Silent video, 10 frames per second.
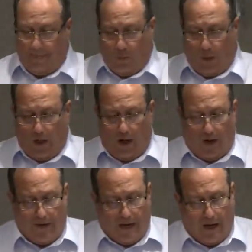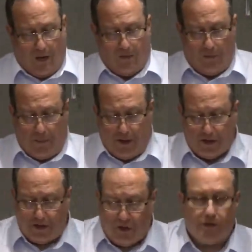We are now the
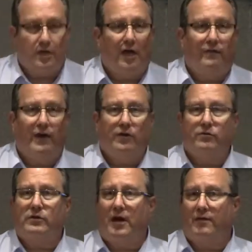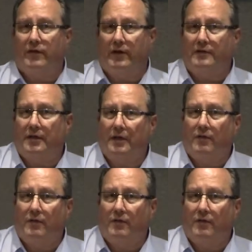ministers of a new covenant,